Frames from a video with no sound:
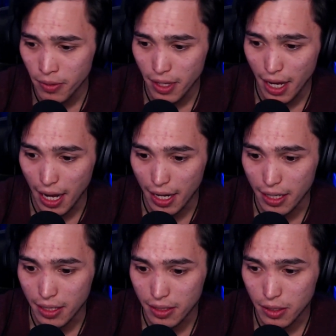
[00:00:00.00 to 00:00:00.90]

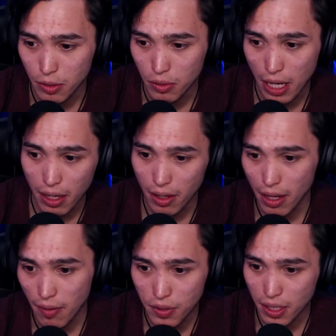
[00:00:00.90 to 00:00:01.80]
and you get
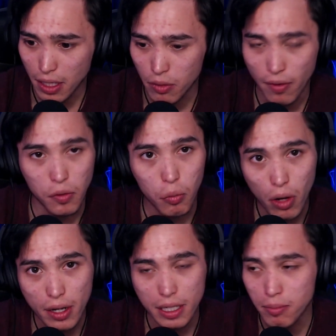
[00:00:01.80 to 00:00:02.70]
everything that you've ever
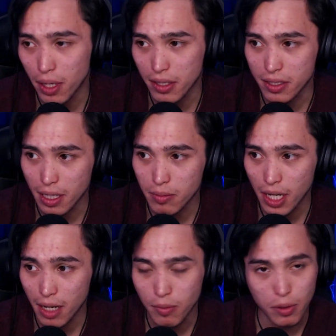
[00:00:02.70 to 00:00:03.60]
wanted, but at the same
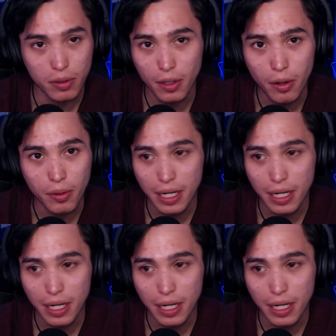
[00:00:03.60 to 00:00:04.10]
time, you're alone and